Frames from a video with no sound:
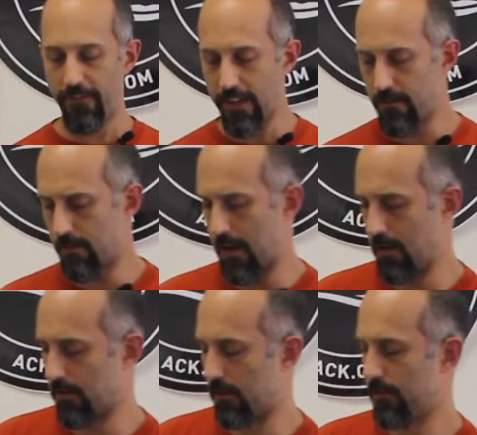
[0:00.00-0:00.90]
feather
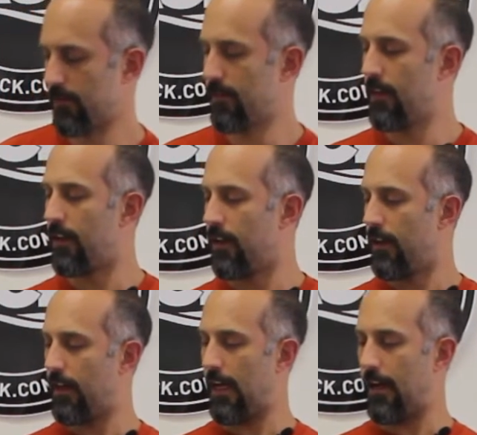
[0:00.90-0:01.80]
angle,
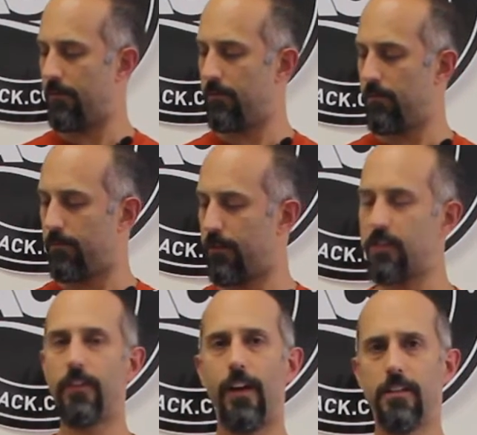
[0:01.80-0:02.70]

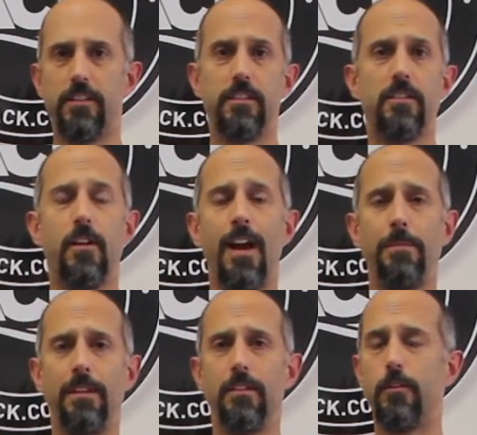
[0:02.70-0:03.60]
first of all, it's
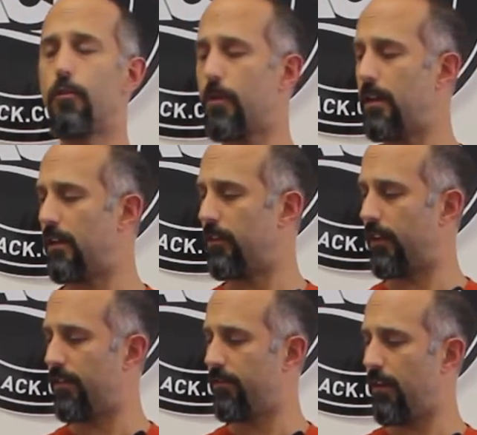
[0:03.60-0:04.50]
described in degrees,
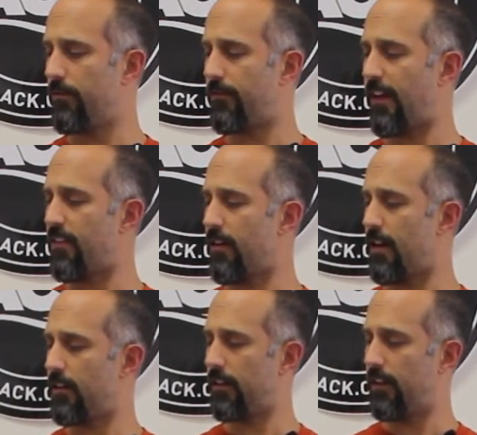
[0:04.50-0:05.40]
and feather
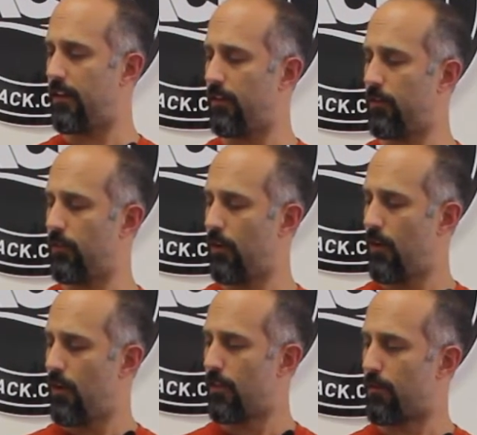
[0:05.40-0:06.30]
angle is
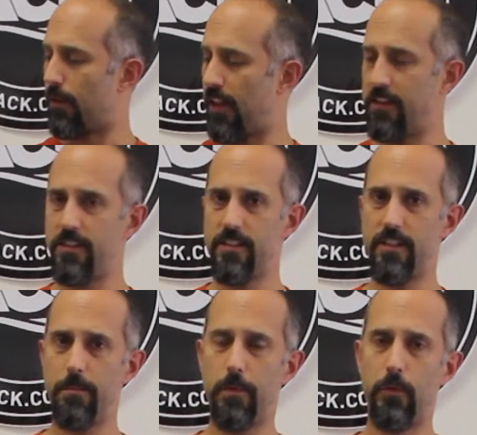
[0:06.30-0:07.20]
the
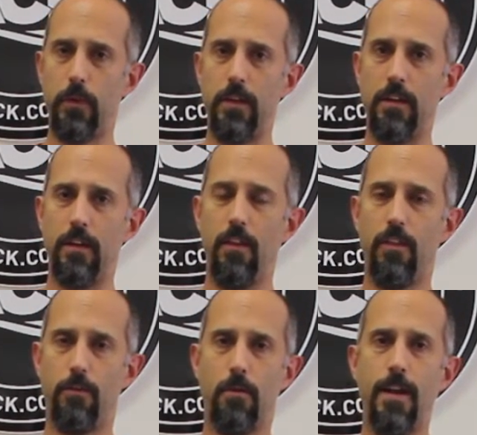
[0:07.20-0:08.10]
relationship between
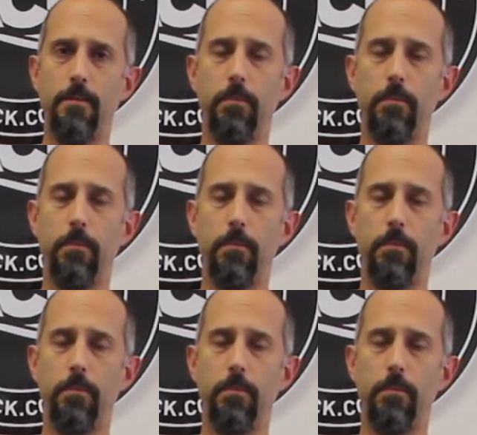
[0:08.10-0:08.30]
the right